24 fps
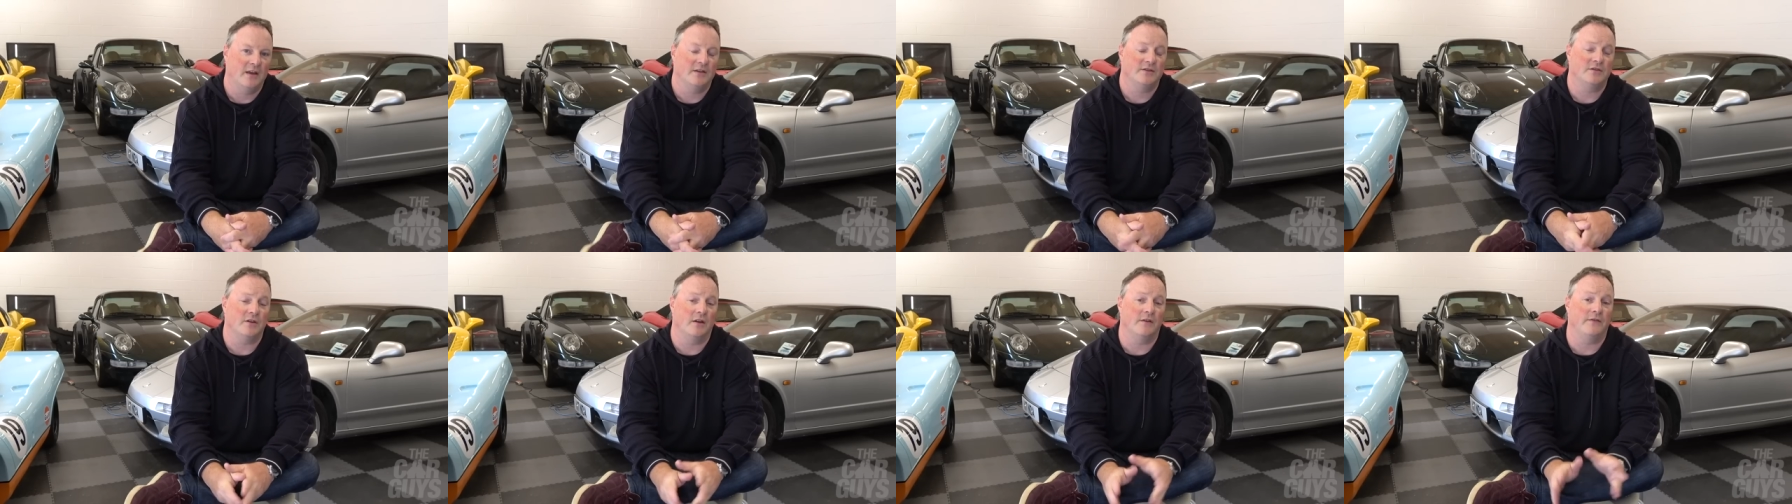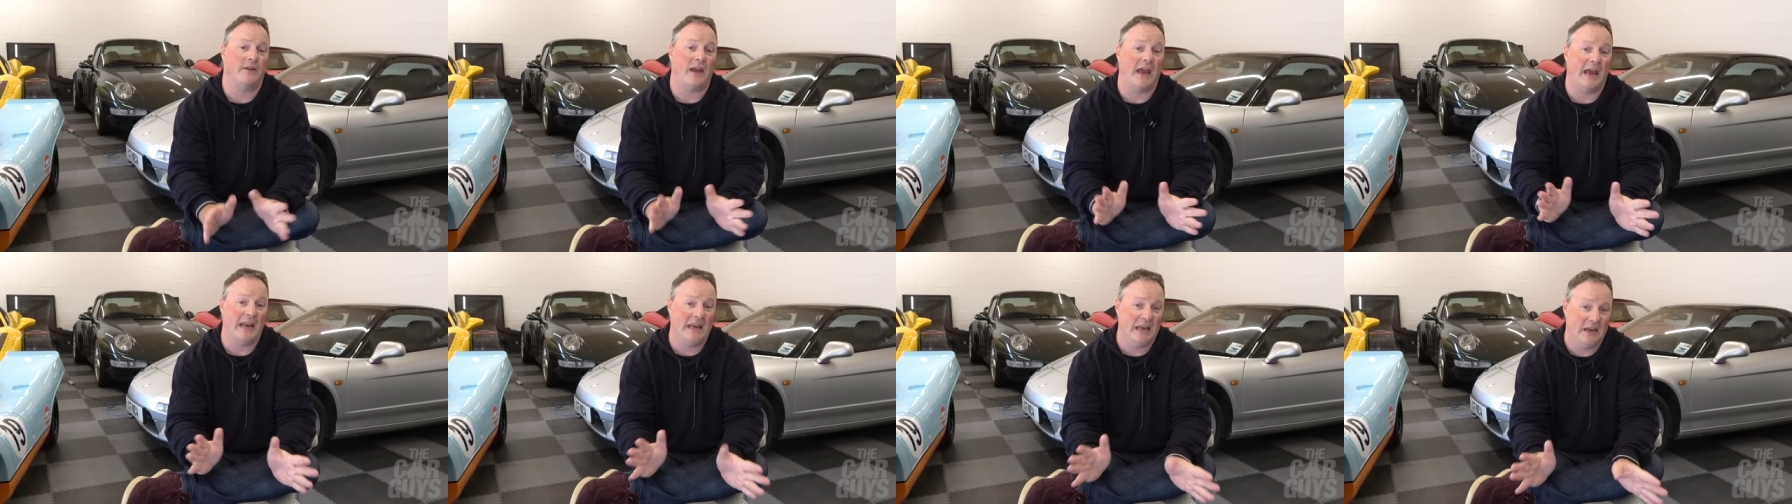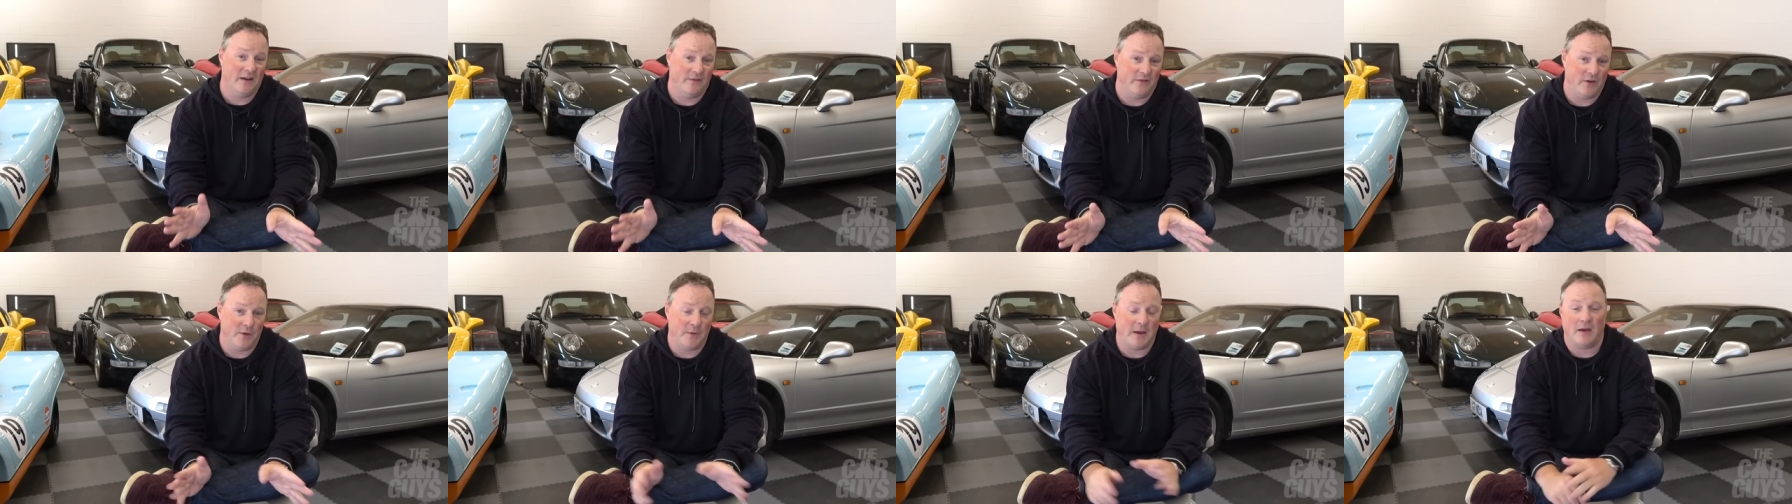So if
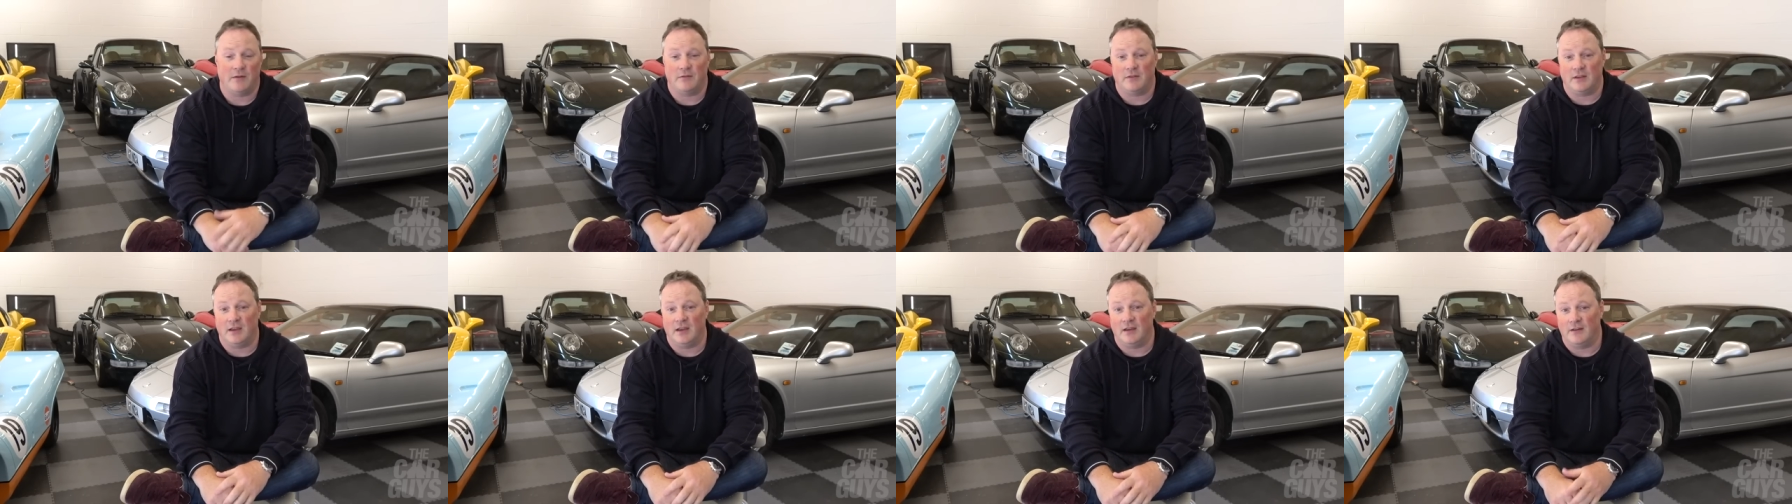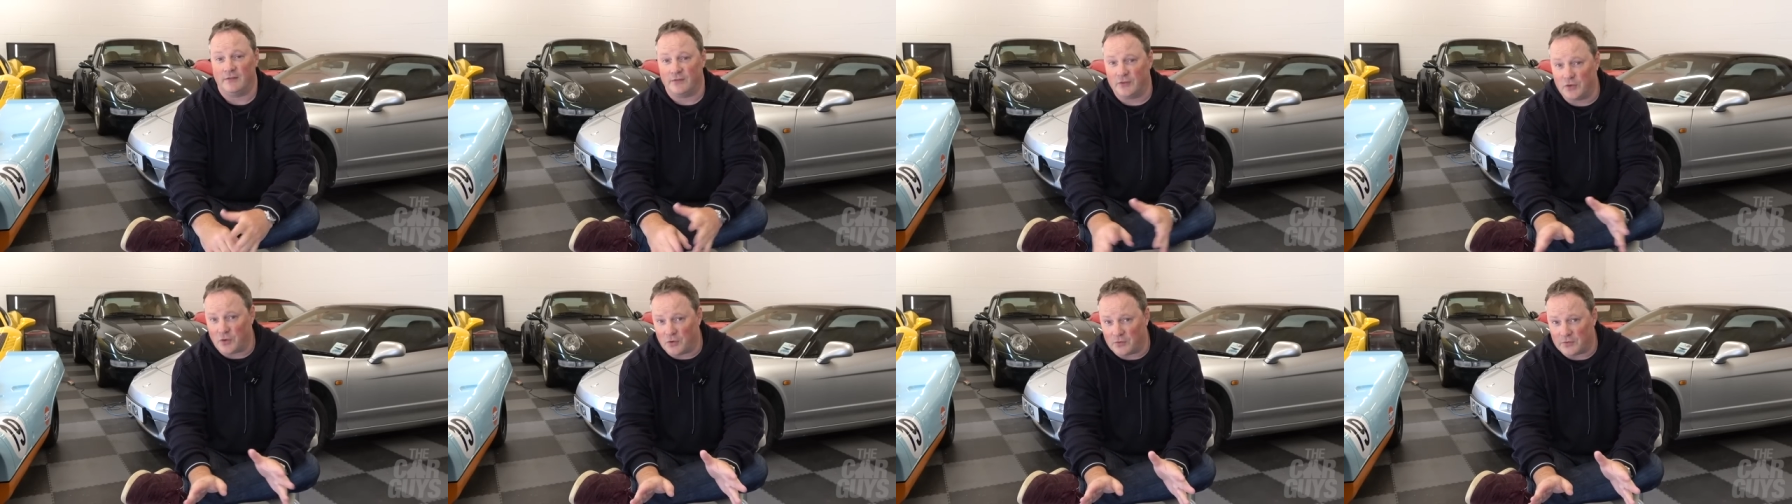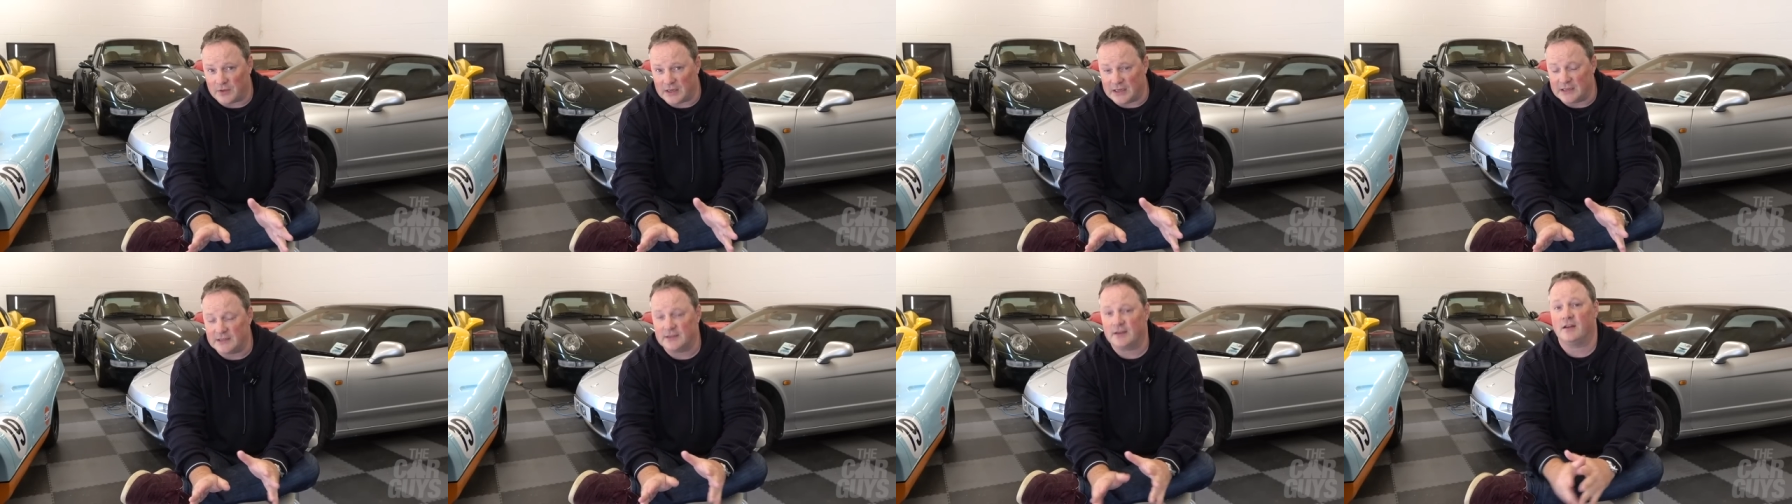any of you out there have got
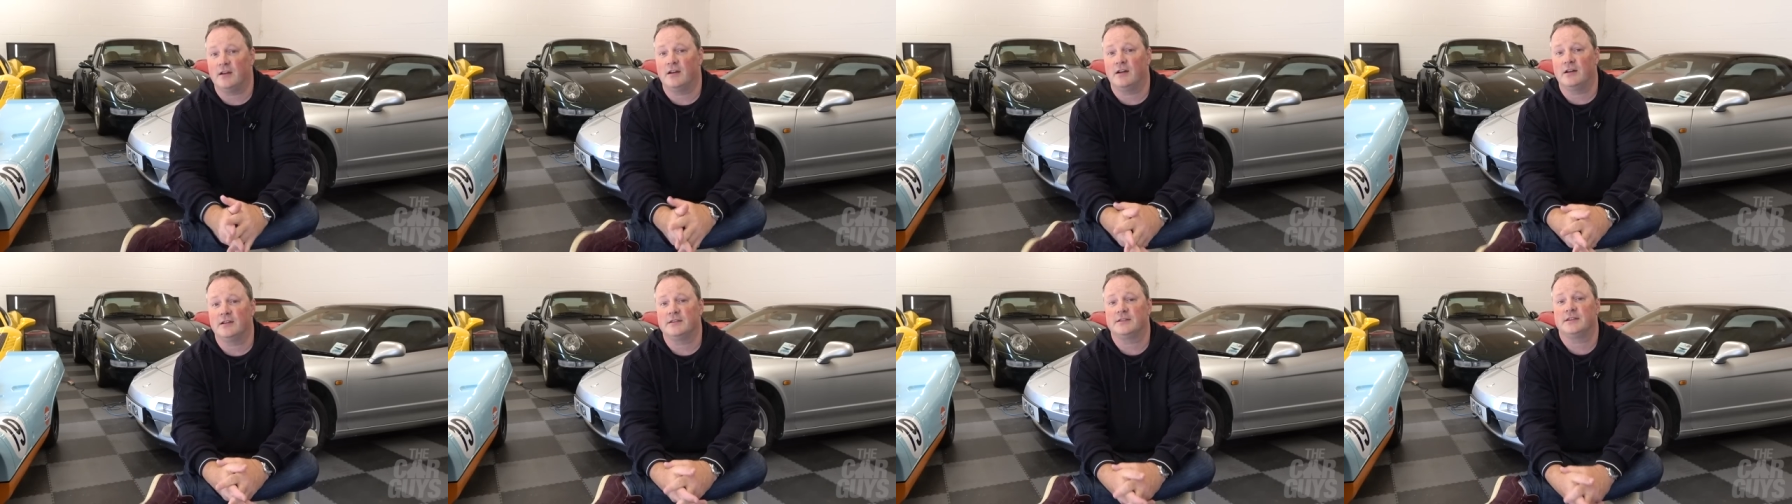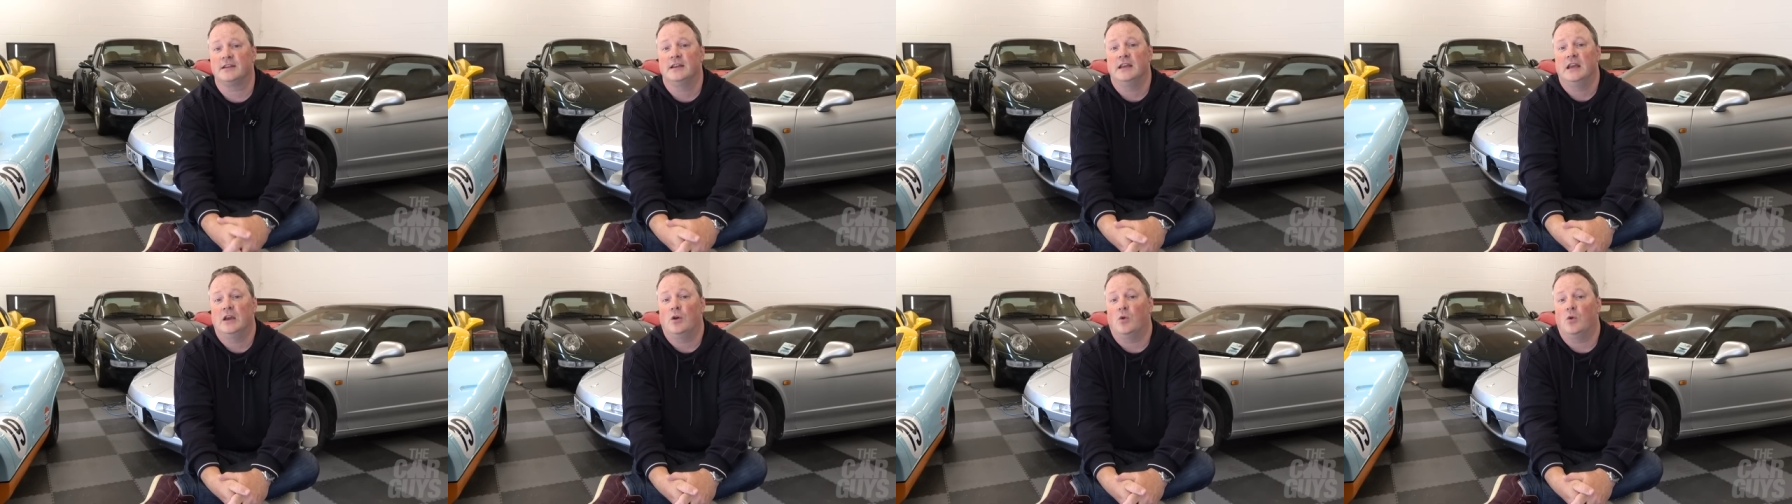these cars